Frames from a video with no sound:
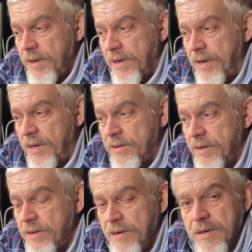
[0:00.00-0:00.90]
And
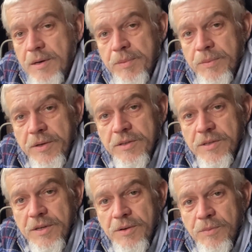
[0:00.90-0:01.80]
in a couple of weeks
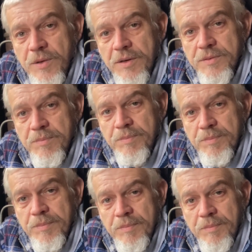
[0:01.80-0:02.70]
we'll have some
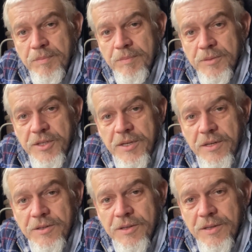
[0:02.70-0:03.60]

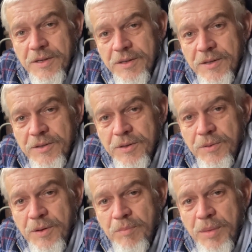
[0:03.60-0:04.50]
seedlings to
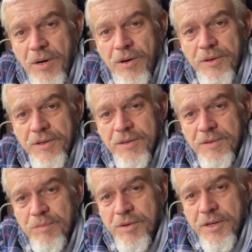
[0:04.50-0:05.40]
pot on and
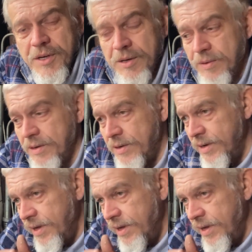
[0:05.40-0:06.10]
prick out and